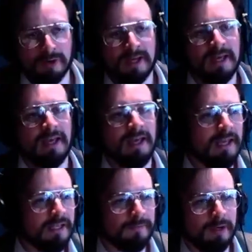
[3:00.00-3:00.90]
Talk.
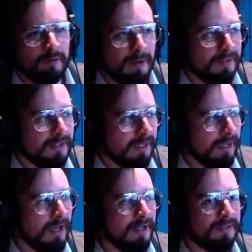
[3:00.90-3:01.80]
It is very
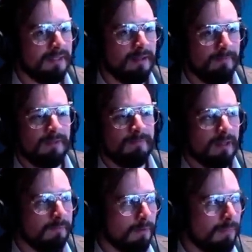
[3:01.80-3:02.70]
romantic. It has this lovely
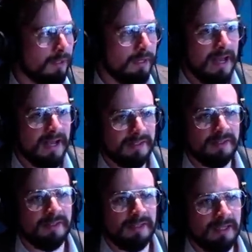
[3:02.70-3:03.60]
feeling for Berlin as a
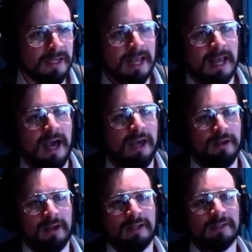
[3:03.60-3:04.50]
city at
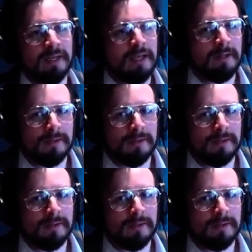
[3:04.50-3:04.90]
night.